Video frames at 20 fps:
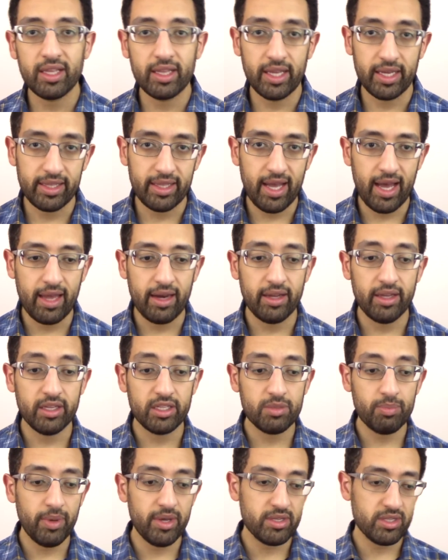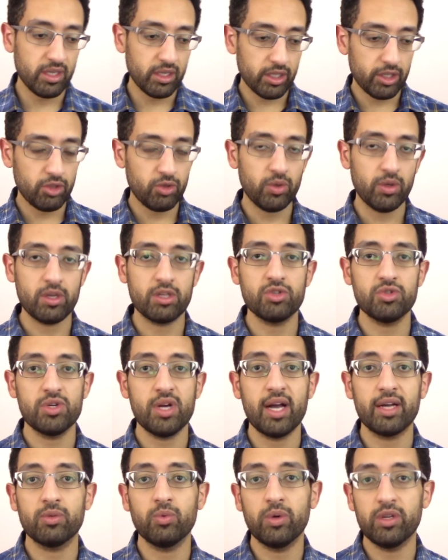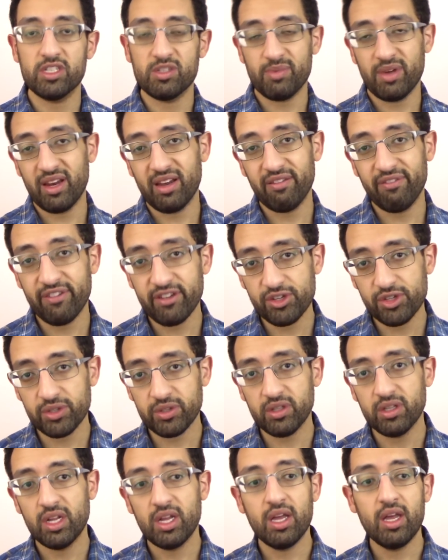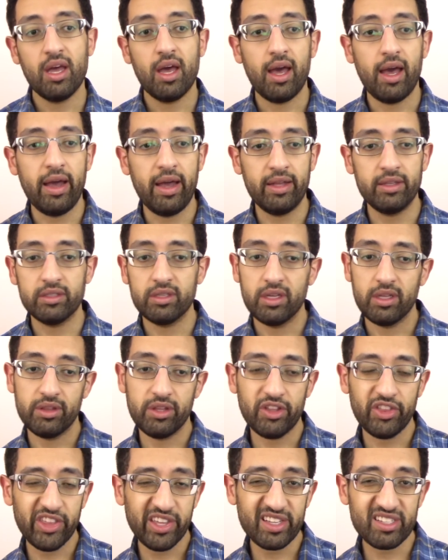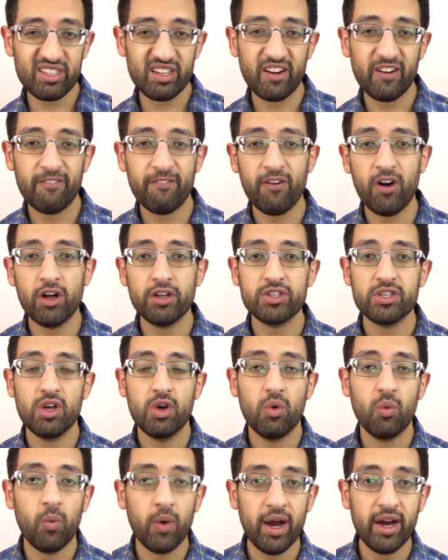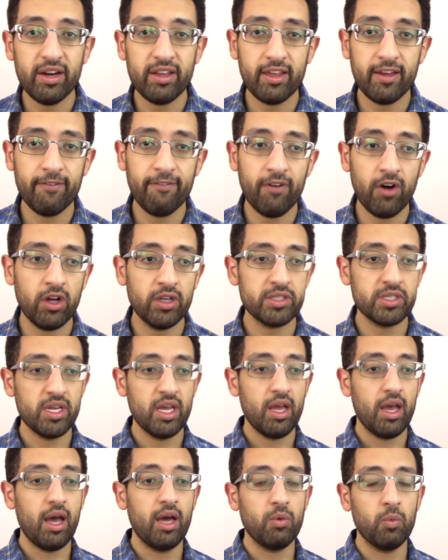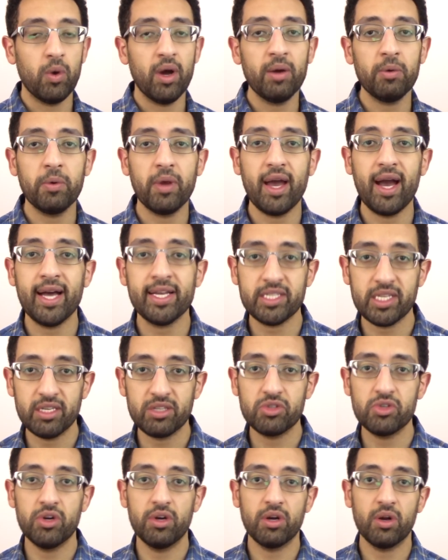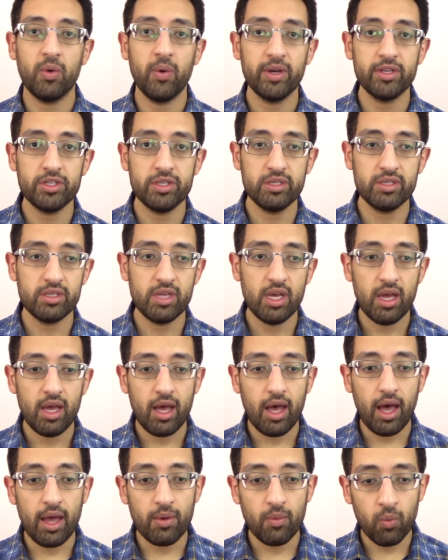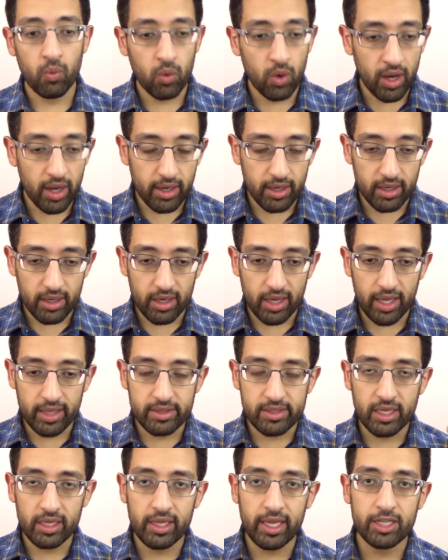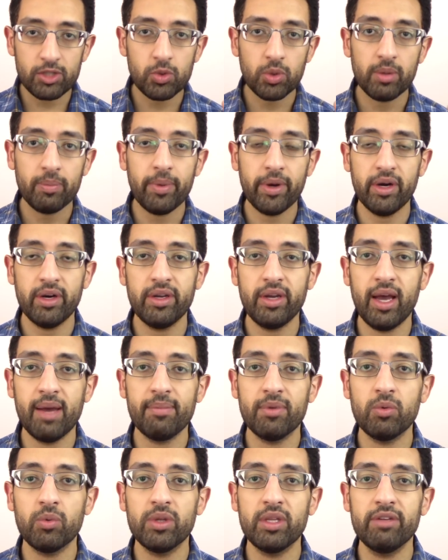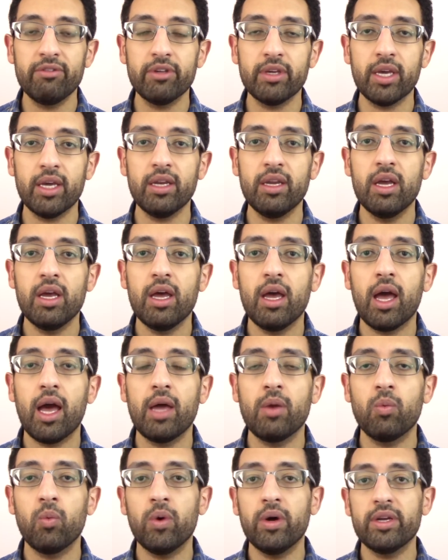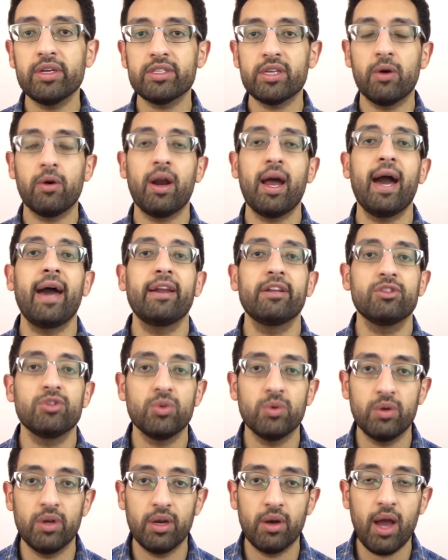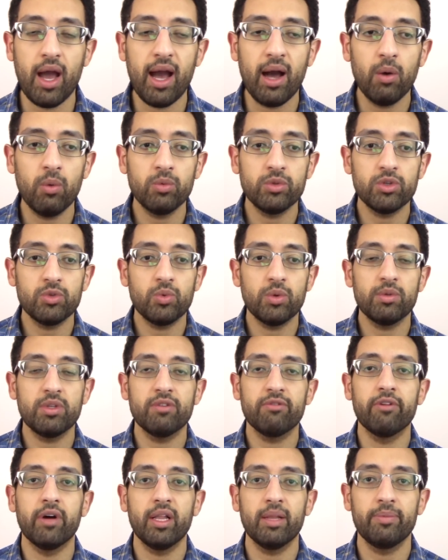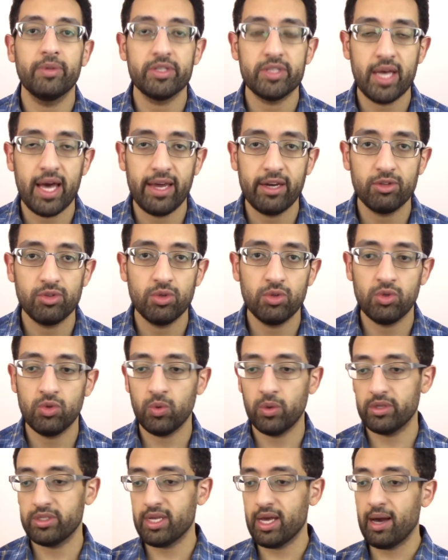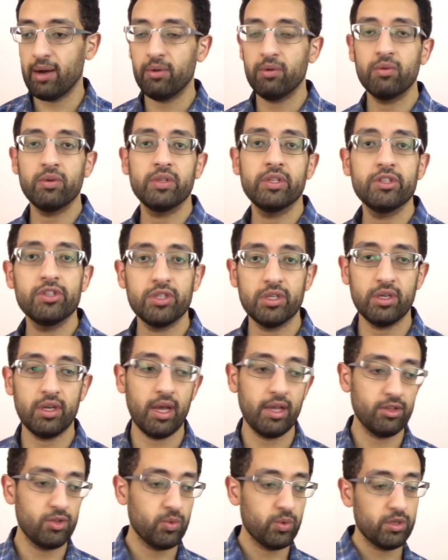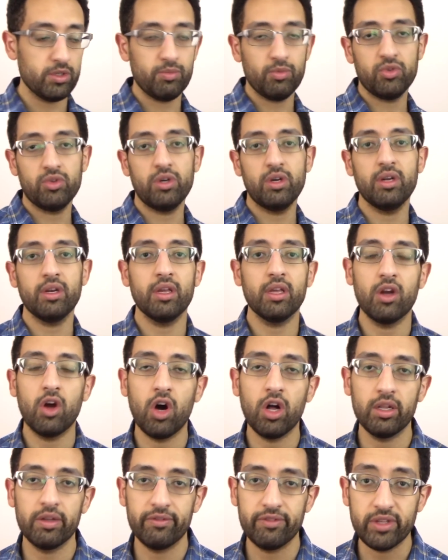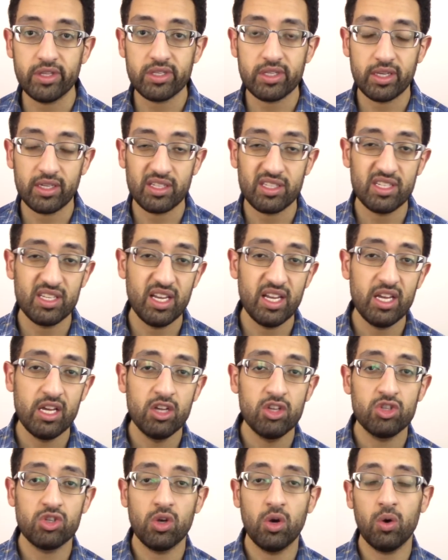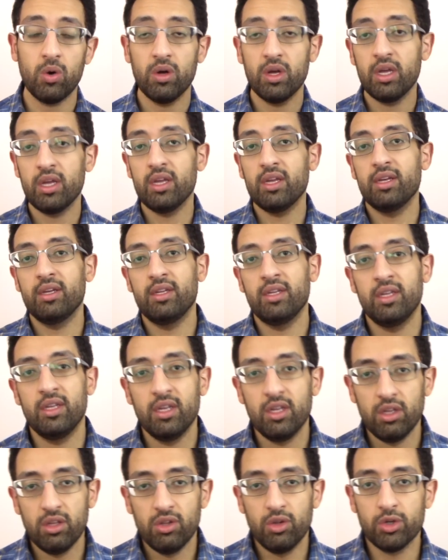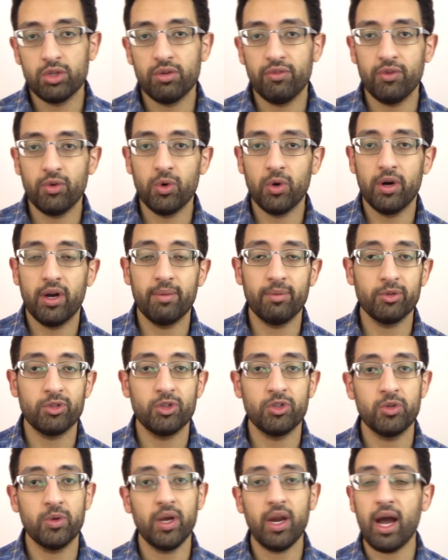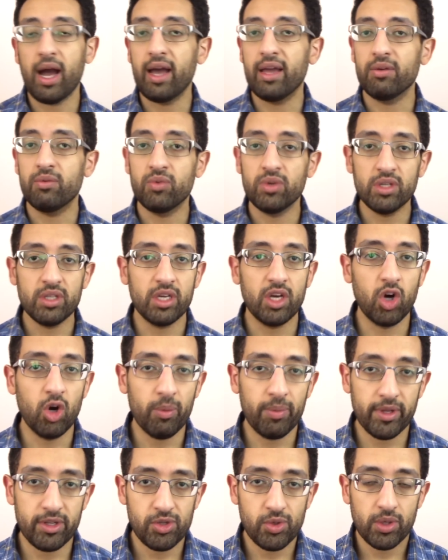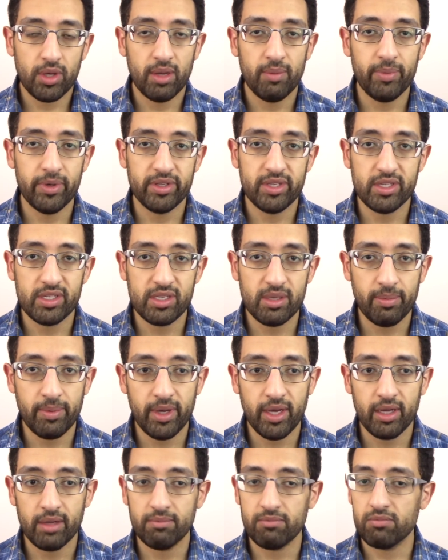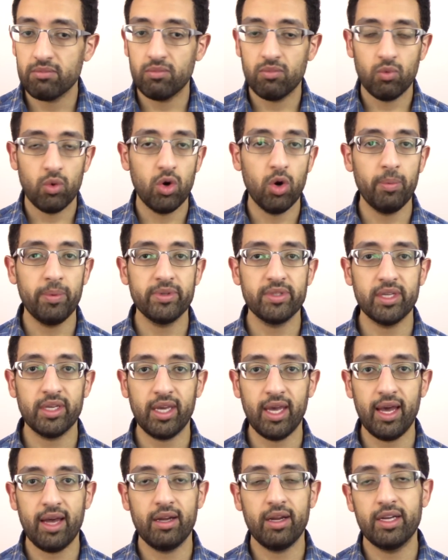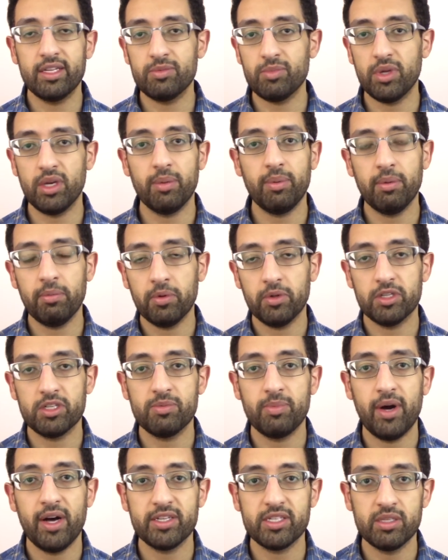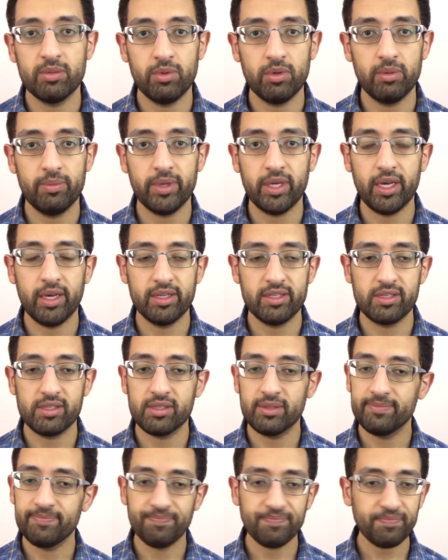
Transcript: like that. It's basically to extract what is beneficial, and the things that are false, why are they false, and why are we asking certain questions, and what intellectual paradigm are we living in, and what is our attitude, and how did we develop this attitude towards our religion and towards modernity and all of these things. So those of you who are able to do it, I really hope that you can participate. We're hoping to get as many people as possible, because